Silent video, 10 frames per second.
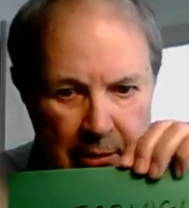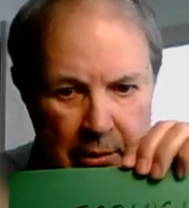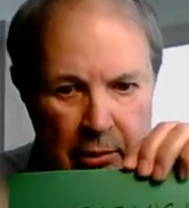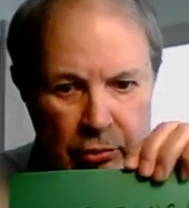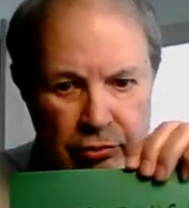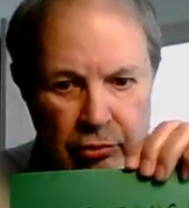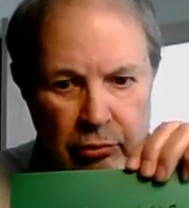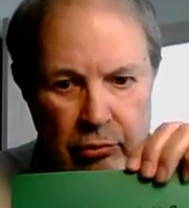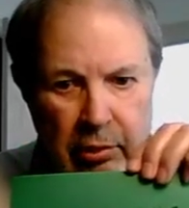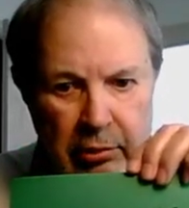Go
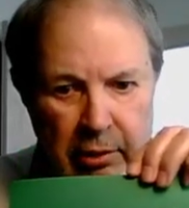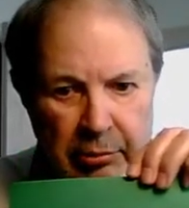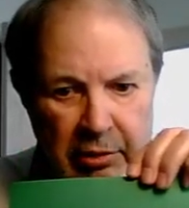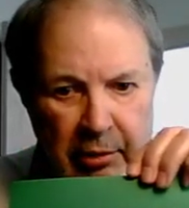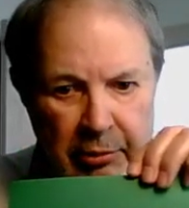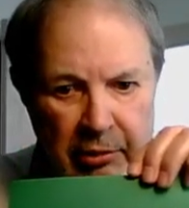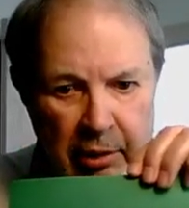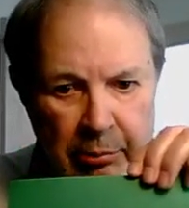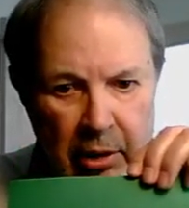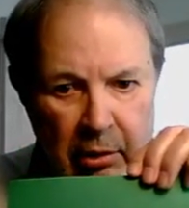to
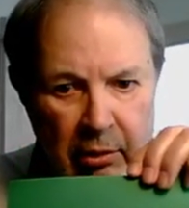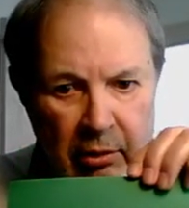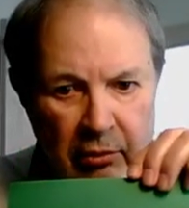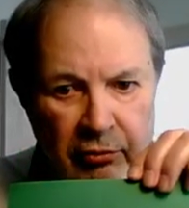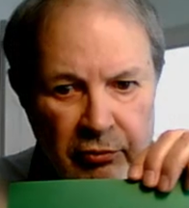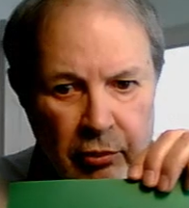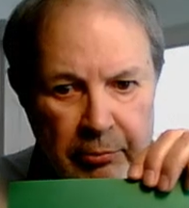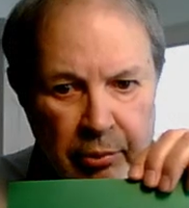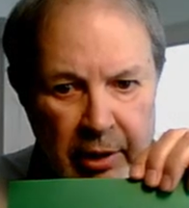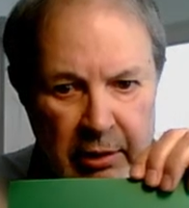
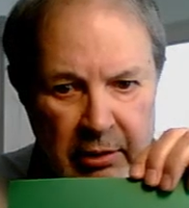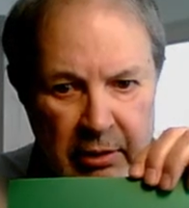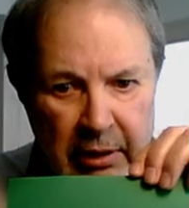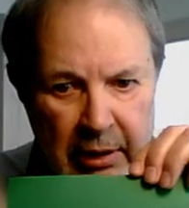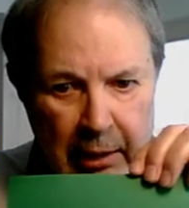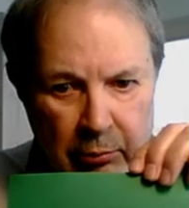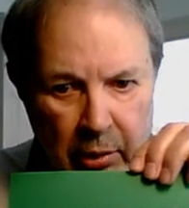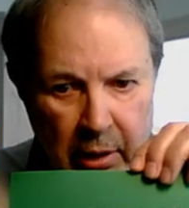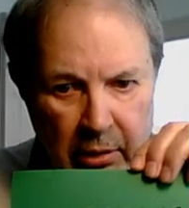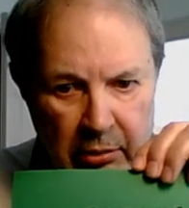
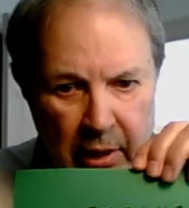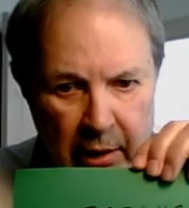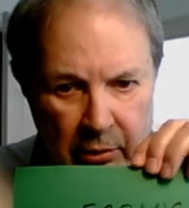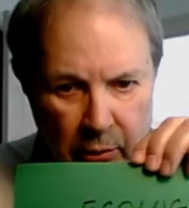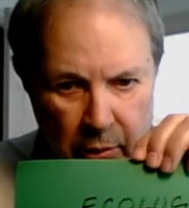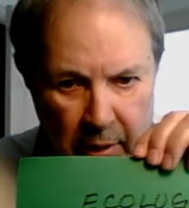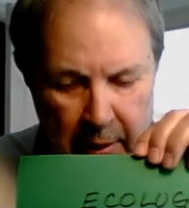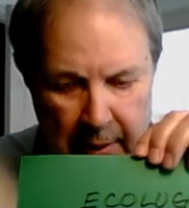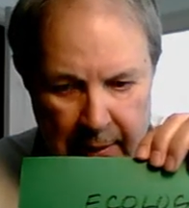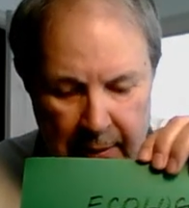www.footprintnetwork.org,